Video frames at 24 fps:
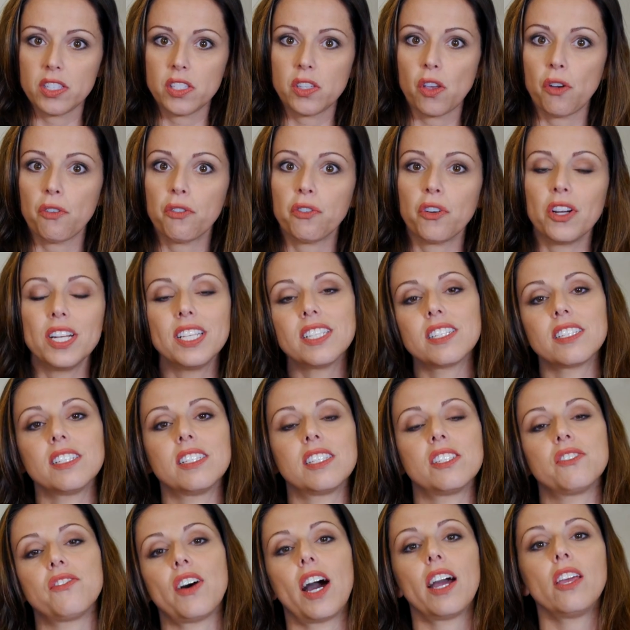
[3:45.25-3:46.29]
So for
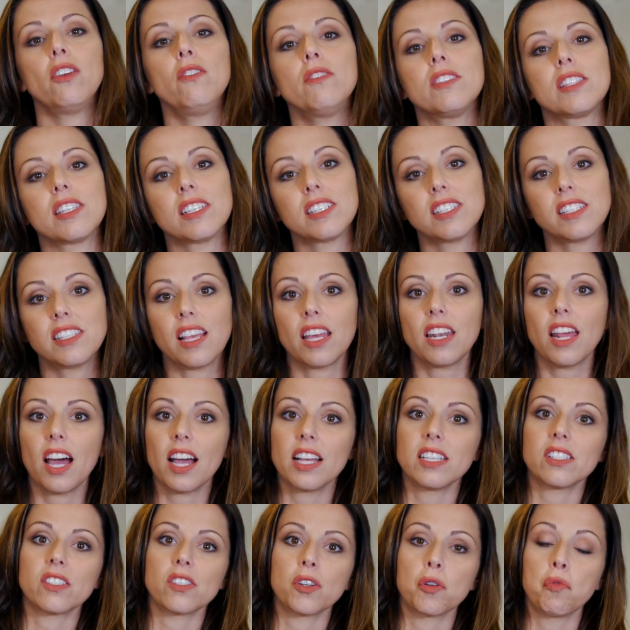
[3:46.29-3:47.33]
instance, if I use the
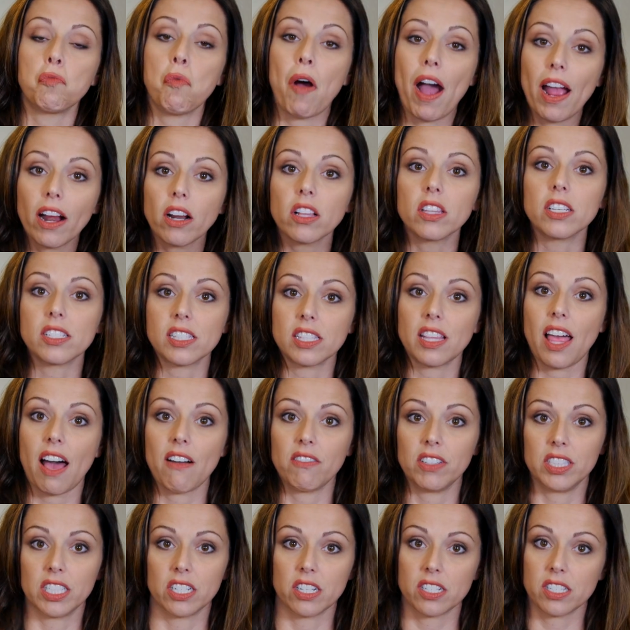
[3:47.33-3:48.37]
Sennheiser wireless
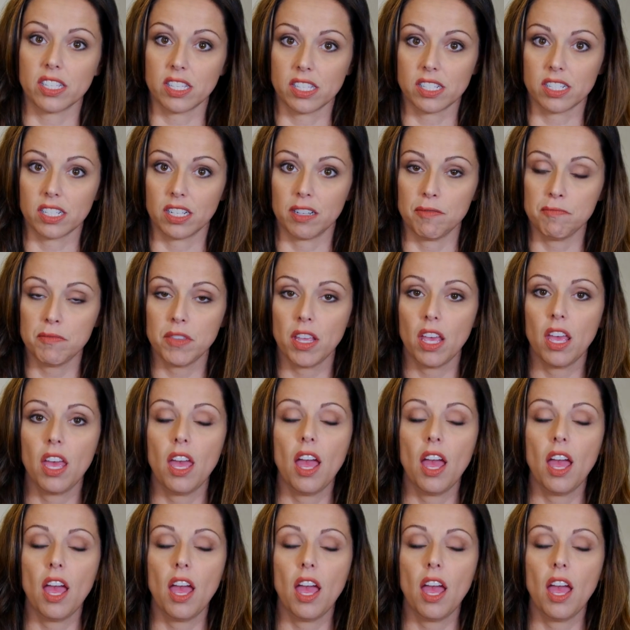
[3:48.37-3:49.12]
lavalier system